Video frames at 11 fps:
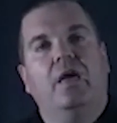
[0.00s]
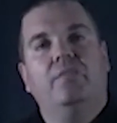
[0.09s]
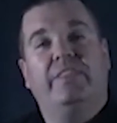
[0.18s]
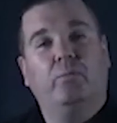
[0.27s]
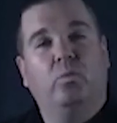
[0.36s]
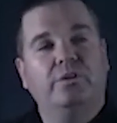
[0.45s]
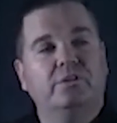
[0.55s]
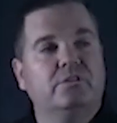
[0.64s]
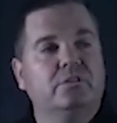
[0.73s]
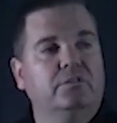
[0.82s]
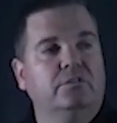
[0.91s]
Then what you
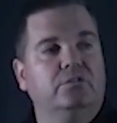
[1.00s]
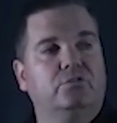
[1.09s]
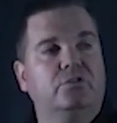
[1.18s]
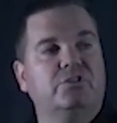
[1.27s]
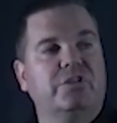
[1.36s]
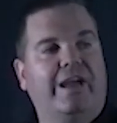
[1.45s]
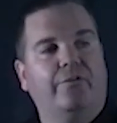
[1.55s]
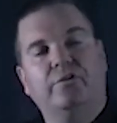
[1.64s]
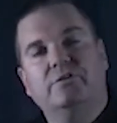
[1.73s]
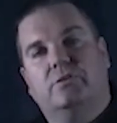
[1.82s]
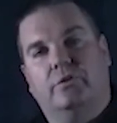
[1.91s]
do, use your
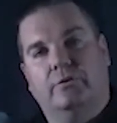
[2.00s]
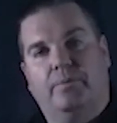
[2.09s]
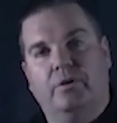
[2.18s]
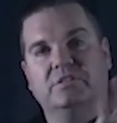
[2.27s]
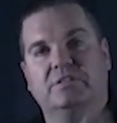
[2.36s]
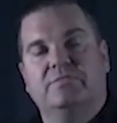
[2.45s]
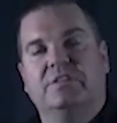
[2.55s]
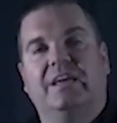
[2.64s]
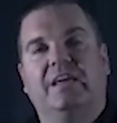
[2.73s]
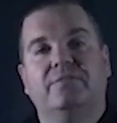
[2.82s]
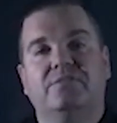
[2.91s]
arrows going positive to
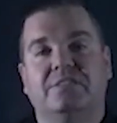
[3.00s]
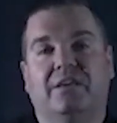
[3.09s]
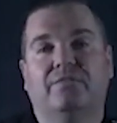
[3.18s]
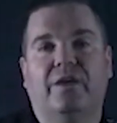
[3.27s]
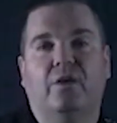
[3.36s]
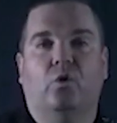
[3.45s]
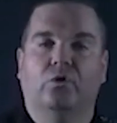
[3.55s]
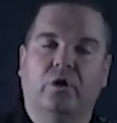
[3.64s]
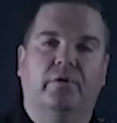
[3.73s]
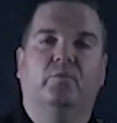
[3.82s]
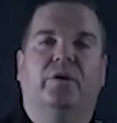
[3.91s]
negative, see if they all
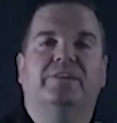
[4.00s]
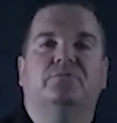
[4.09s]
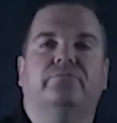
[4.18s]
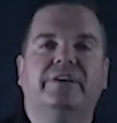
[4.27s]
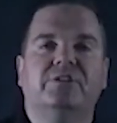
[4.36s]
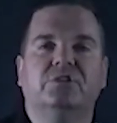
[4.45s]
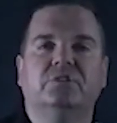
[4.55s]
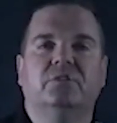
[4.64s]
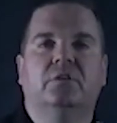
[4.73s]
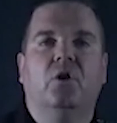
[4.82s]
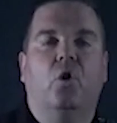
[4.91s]
go in one
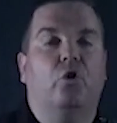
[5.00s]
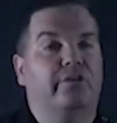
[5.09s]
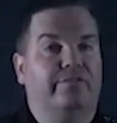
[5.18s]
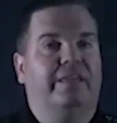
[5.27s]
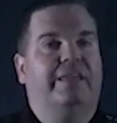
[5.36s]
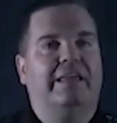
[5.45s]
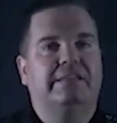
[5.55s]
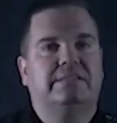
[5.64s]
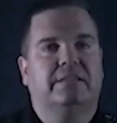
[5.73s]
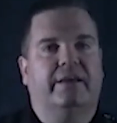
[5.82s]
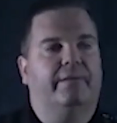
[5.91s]
direction or if they
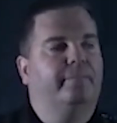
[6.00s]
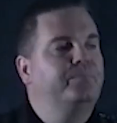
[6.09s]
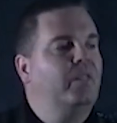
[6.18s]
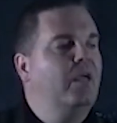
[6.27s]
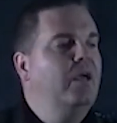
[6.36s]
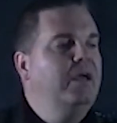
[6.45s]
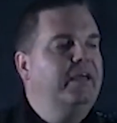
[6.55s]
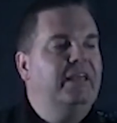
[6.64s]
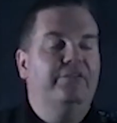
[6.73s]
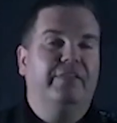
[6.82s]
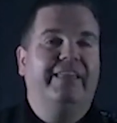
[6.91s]
cancel out.
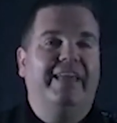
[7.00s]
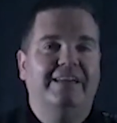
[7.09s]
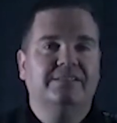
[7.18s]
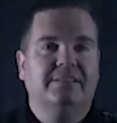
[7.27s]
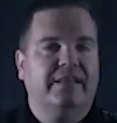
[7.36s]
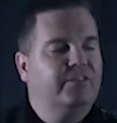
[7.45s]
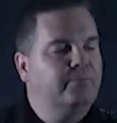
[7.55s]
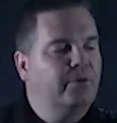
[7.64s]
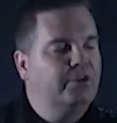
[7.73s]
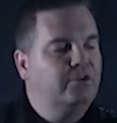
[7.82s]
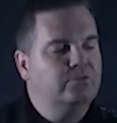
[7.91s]
If they cancel out, the
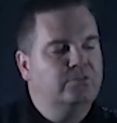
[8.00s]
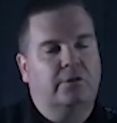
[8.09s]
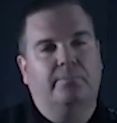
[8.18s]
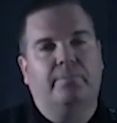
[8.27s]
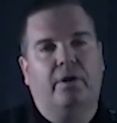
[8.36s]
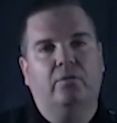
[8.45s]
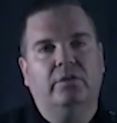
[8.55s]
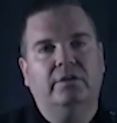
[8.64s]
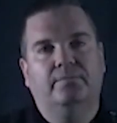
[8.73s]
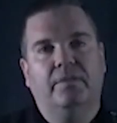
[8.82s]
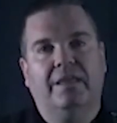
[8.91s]
molecule is
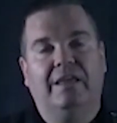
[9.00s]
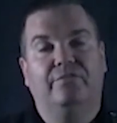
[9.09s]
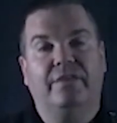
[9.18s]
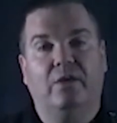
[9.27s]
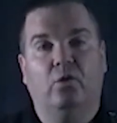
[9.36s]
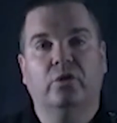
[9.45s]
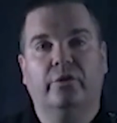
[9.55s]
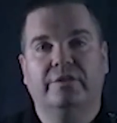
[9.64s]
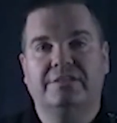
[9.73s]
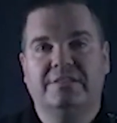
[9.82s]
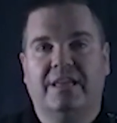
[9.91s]
non-polar. If they all go
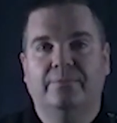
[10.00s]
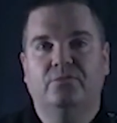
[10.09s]
in the same